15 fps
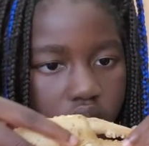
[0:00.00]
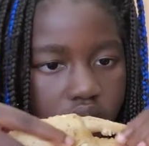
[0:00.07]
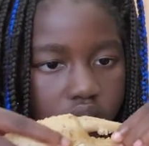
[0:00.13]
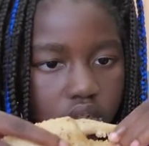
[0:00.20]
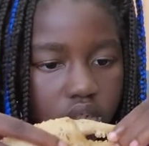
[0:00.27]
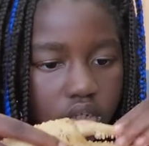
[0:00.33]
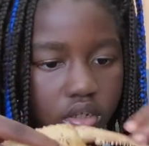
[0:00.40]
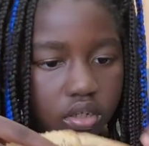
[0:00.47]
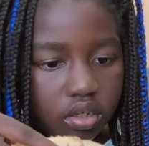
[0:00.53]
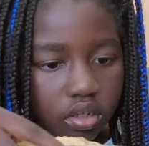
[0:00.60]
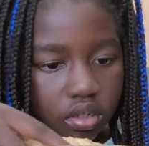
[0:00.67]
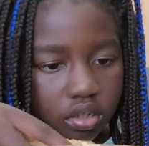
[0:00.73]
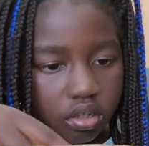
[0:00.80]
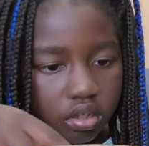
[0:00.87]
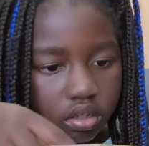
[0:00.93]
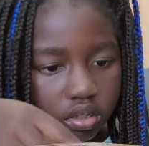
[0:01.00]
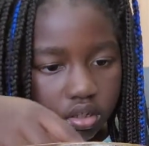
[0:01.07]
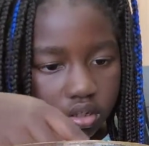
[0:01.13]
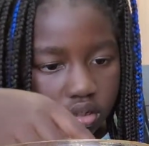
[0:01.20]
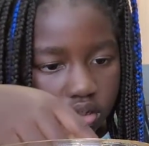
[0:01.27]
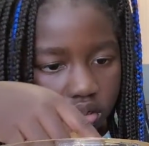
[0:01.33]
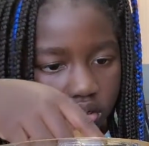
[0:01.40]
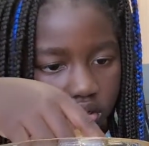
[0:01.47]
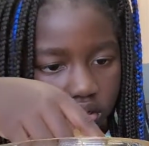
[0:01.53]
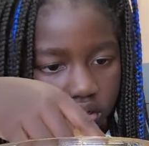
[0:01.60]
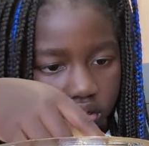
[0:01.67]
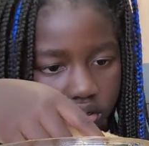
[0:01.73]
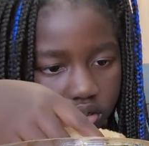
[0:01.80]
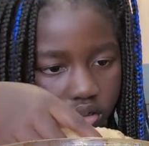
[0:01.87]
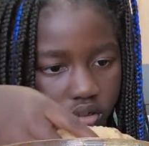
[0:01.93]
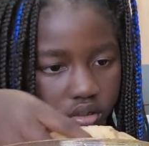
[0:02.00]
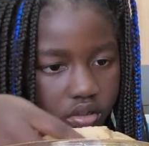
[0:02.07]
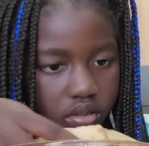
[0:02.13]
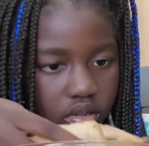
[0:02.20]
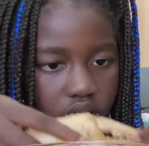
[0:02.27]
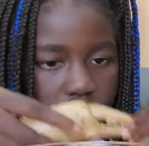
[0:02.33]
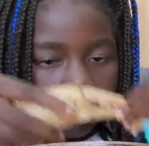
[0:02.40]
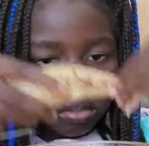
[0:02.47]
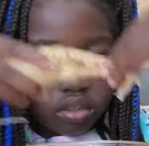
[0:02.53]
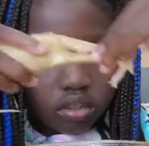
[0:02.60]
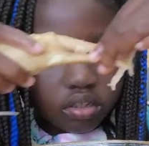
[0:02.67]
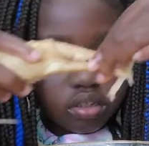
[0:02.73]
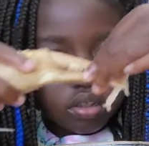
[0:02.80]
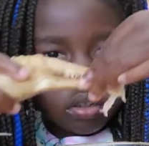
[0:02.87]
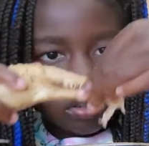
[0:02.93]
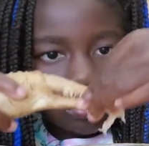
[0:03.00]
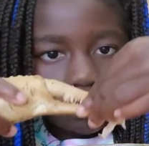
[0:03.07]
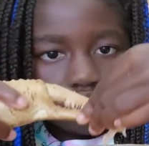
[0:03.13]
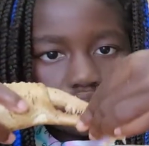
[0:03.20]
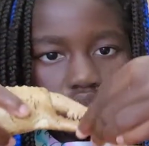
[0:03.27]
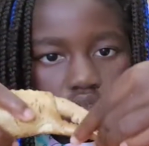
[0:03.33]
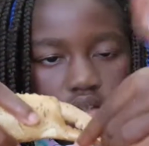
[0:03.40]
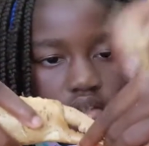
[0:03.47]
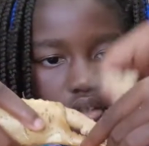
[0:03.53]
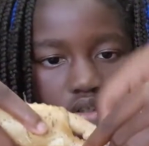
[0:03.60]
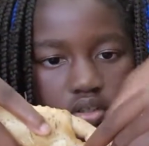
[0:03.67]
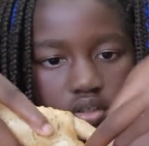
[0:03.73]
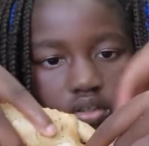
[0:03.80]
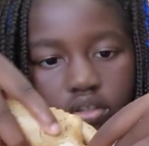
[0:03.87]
No words are spoken by the person on screen.